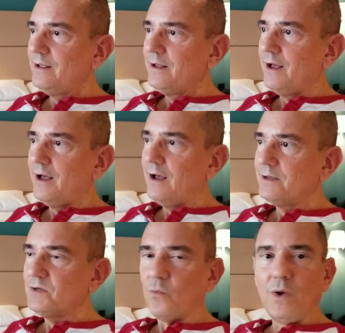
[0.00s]
uh,
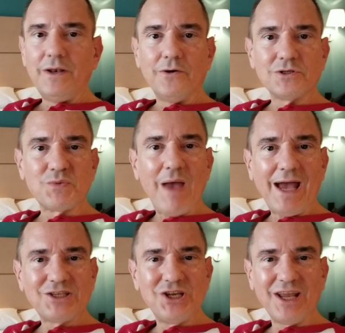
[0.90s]
window
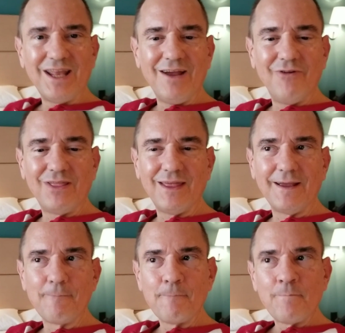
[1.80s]
smashing and
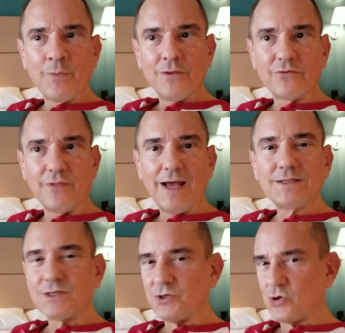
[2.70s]
everything. So
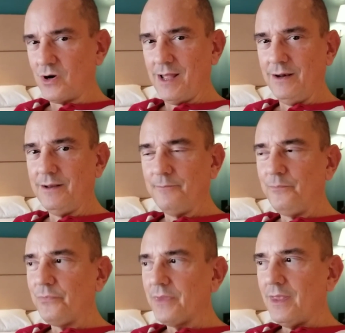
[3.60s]
that's a trend.
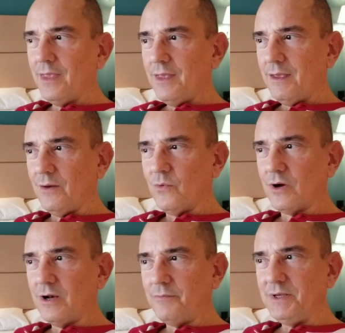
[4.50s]
And we're
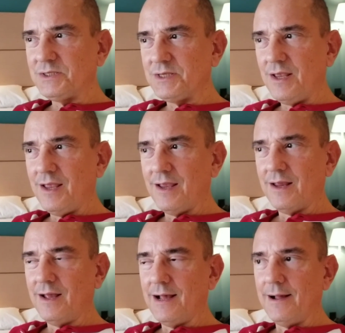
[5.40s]
going to be
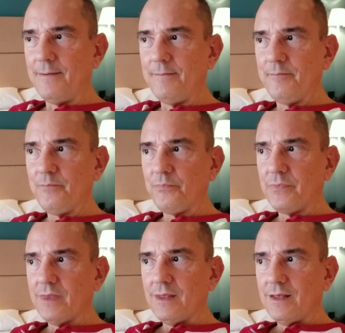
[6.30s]
seeing um,
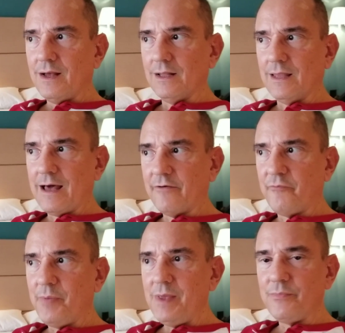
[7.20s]
a lot
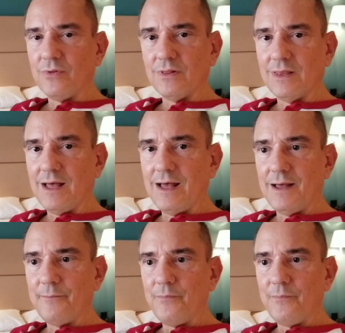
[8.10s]
of people, uh,